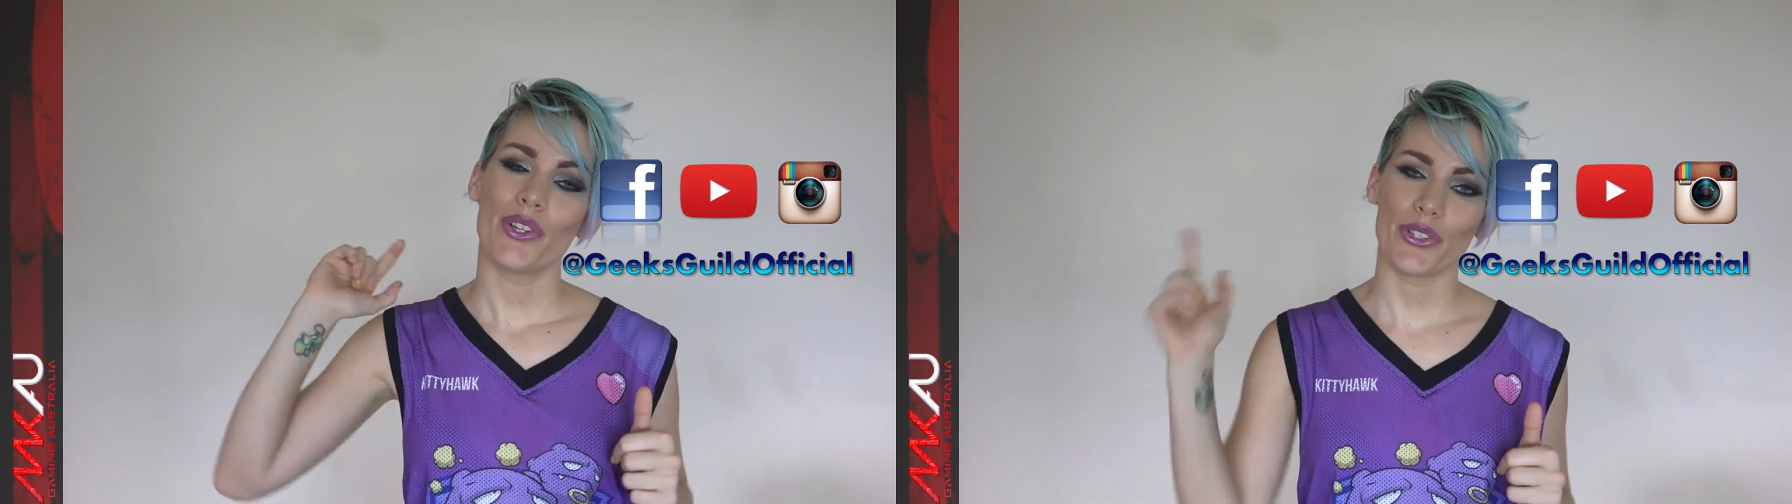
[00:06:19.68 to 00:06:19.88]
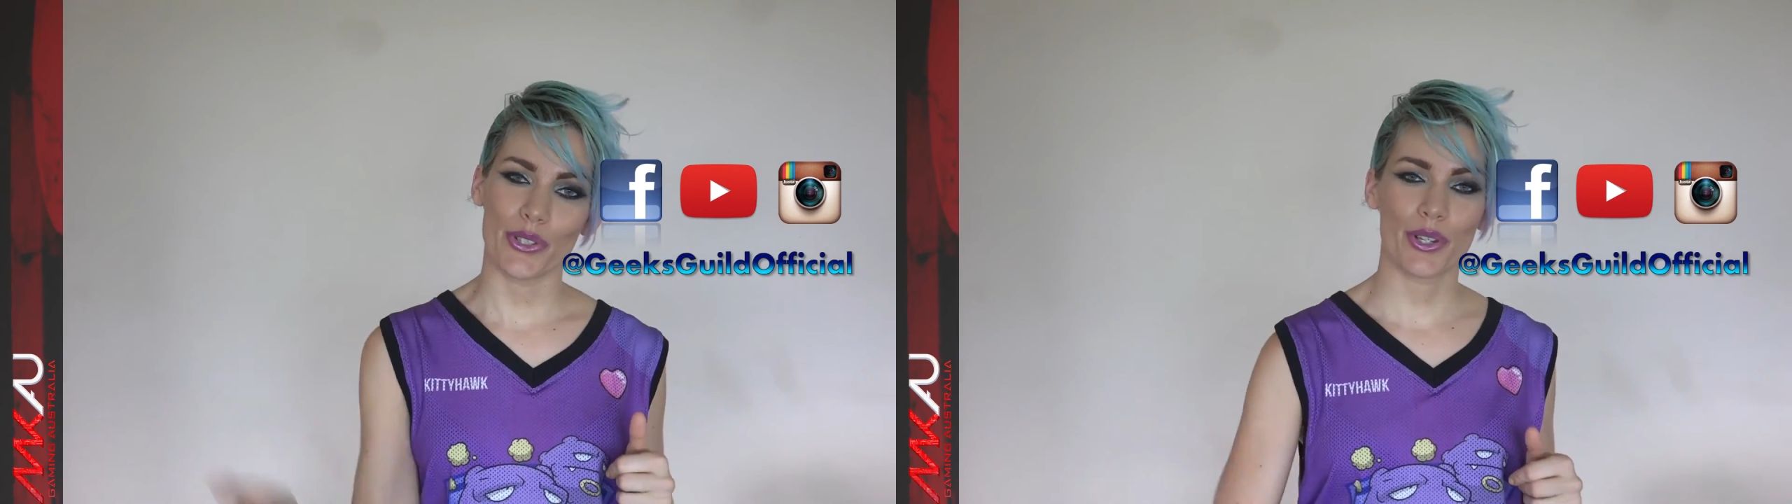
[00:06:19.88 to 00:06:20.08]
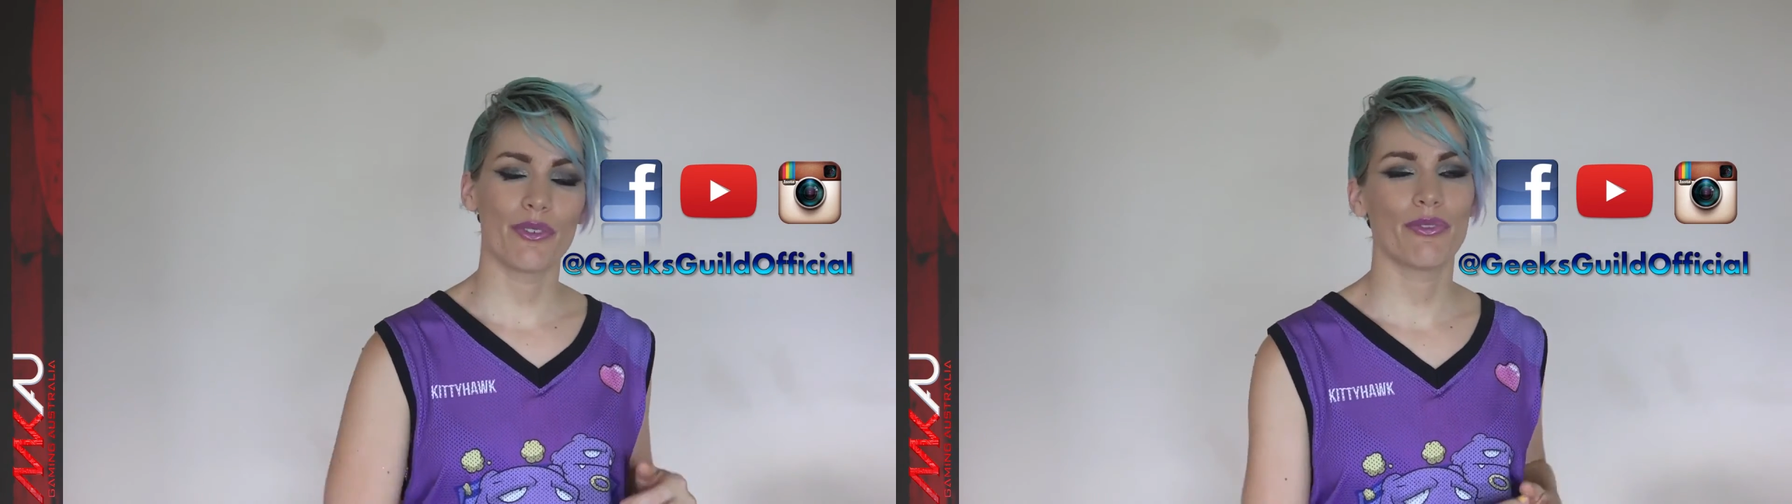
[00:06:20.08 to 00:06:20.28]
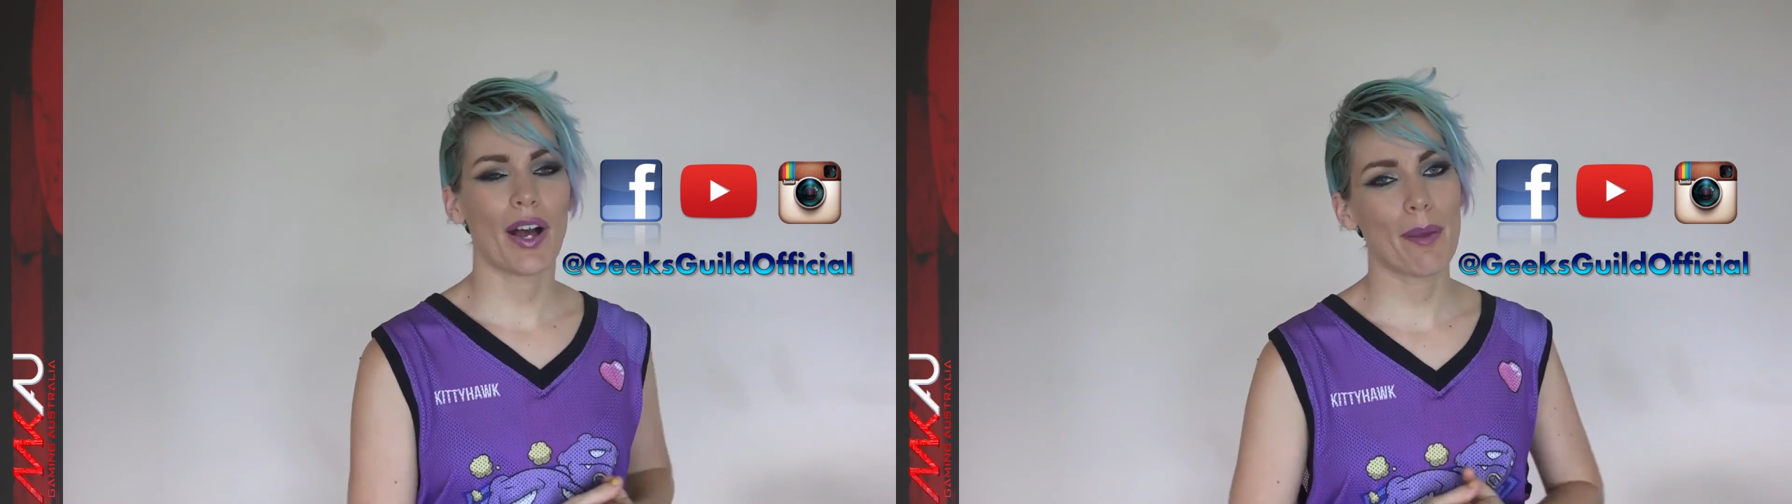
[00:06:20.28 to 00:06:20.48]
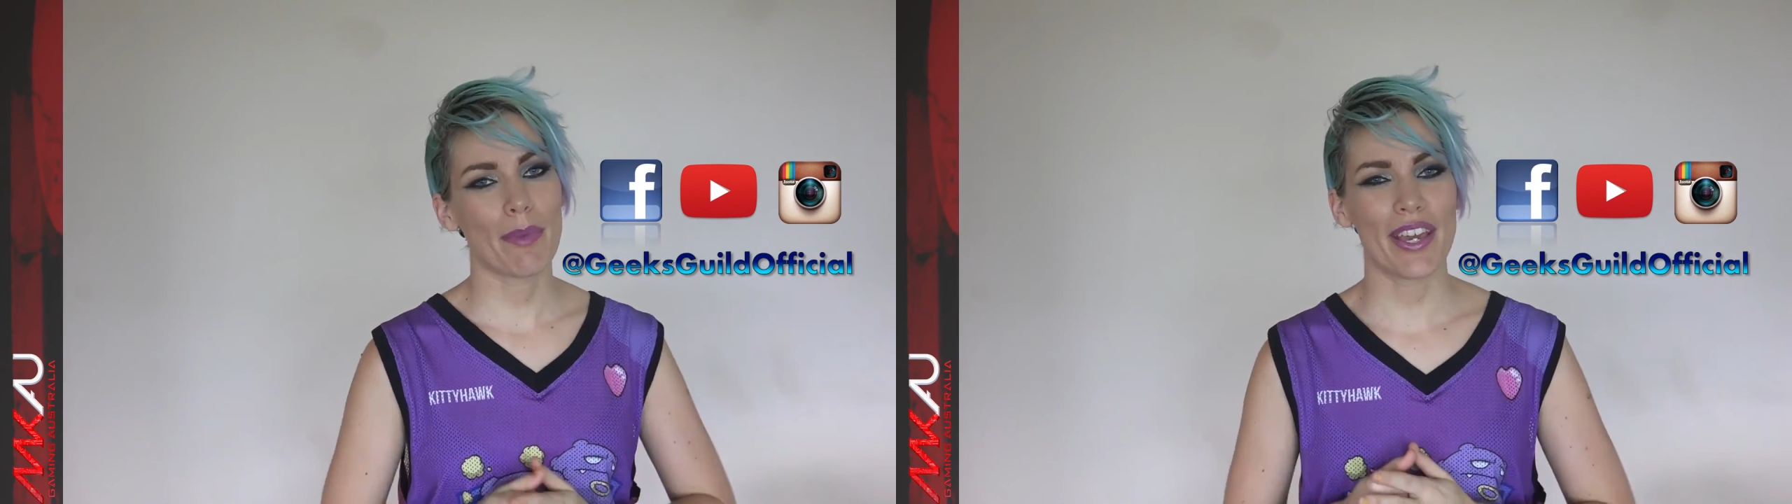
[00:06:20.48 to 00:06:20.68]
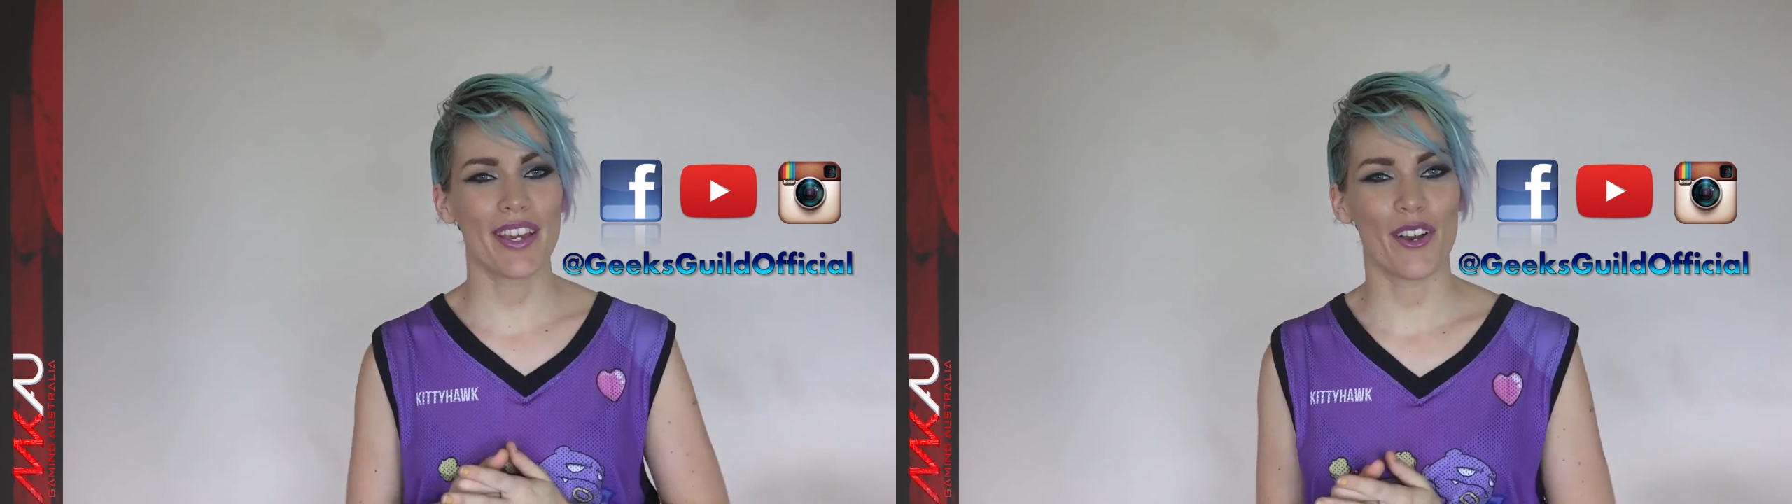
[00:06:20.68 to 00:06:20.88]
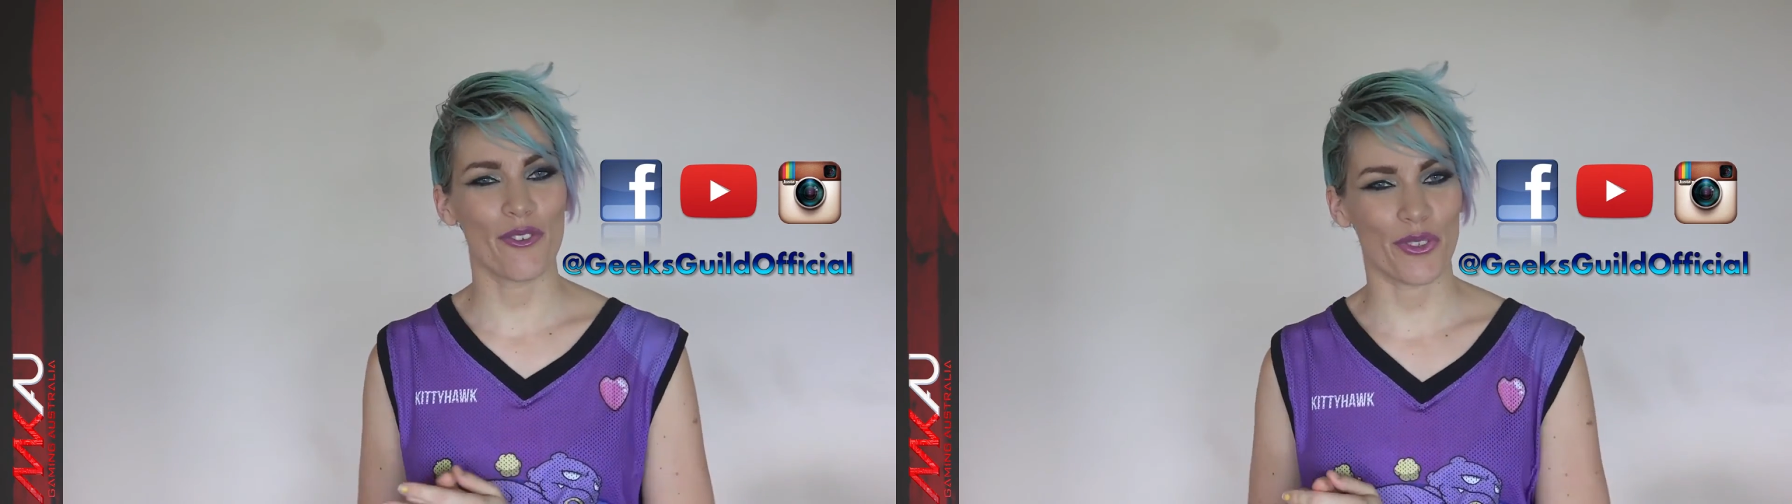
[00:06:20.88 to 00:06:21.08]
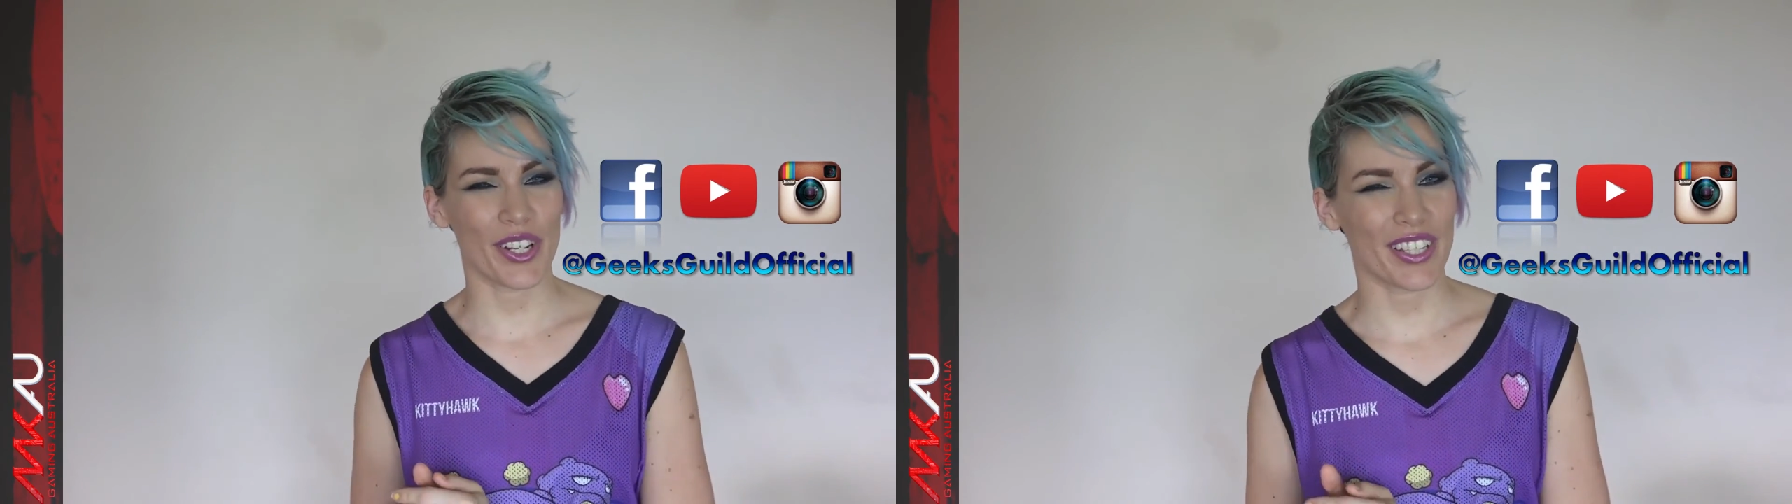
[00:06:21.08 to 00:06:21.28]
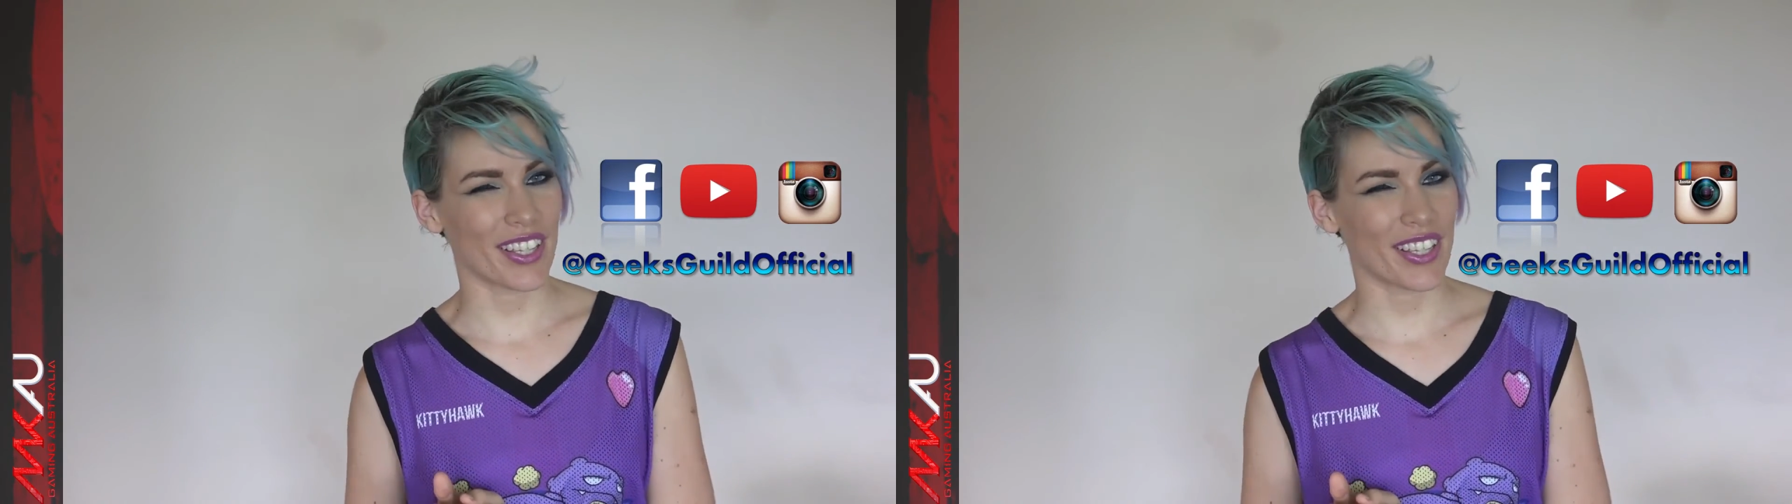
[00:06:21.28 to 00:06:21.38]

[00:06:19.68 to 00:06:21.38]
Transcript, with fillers: you can find me over at